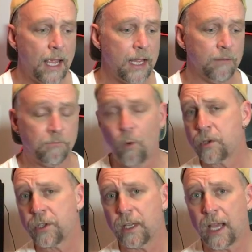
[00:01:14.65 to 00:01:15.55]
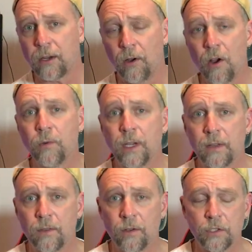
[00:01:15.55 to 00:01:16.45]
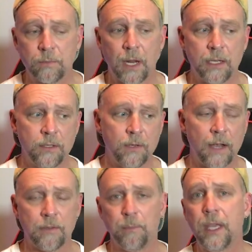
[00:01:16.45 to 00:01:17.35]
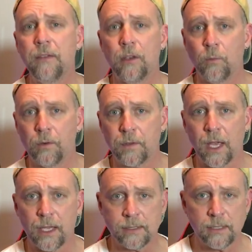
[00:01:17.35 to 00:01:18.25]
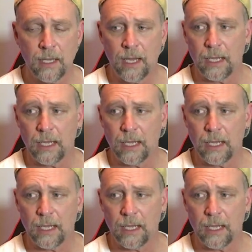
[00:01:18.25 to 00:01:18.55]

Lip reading: And unfortunately, I don't own any of those, but I do have the PV Wolfgangs,